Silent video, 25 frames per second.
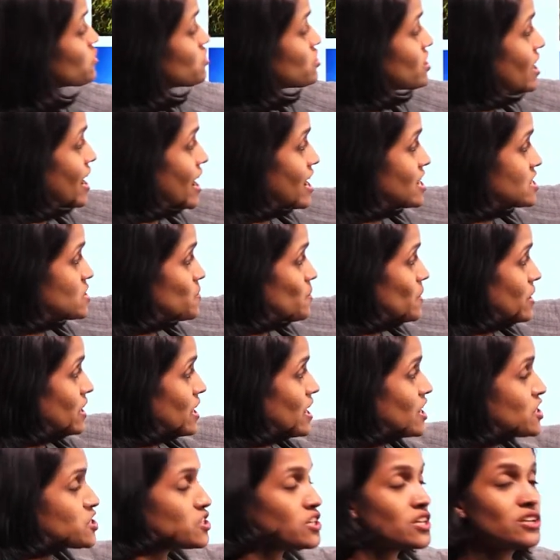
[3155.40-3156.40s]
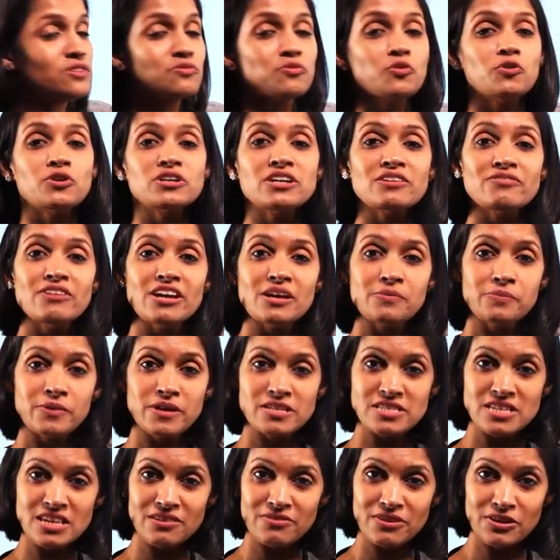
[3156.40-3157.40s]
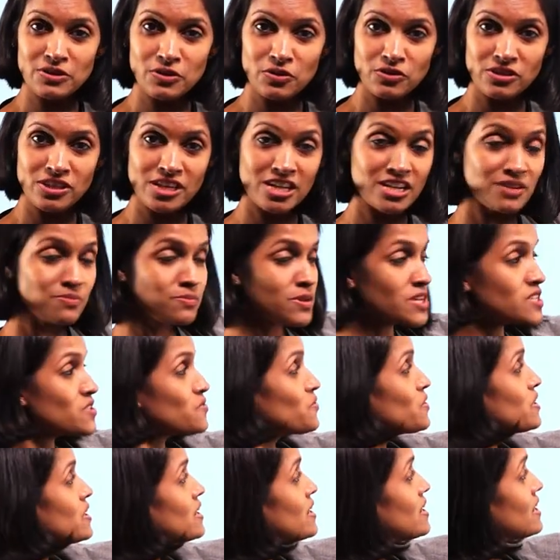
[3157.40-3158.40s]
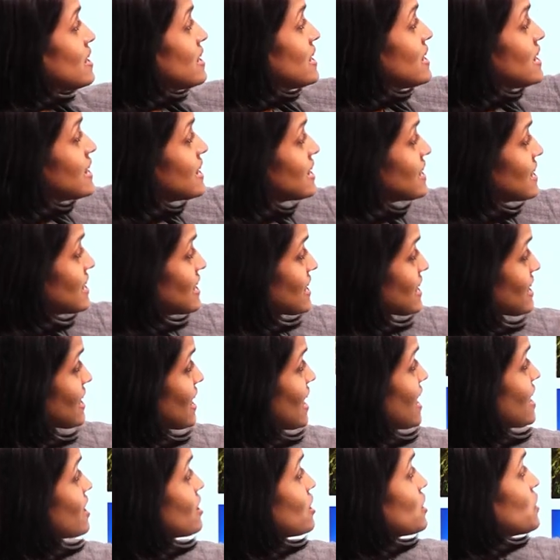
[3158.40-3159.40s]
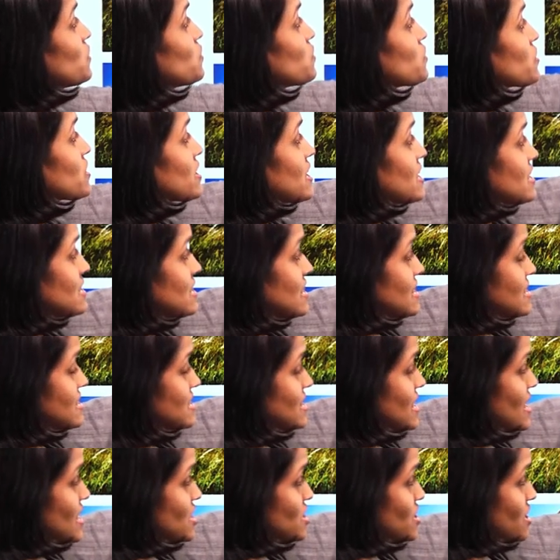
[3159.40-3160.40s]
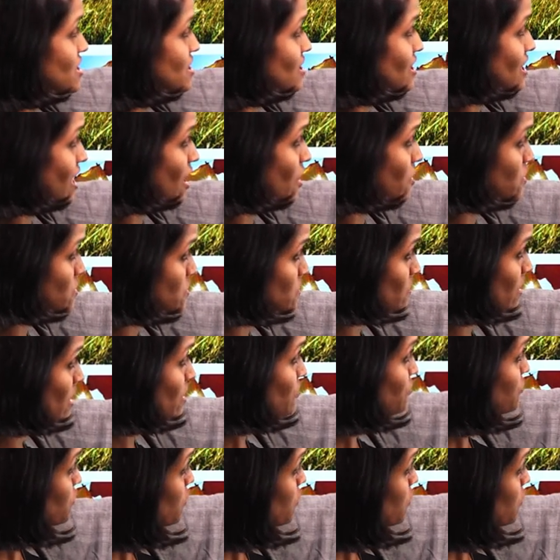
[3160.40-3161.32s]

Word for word: to transpiration, water vapor is given to the atmosphere. Again, due to condensation, clouds will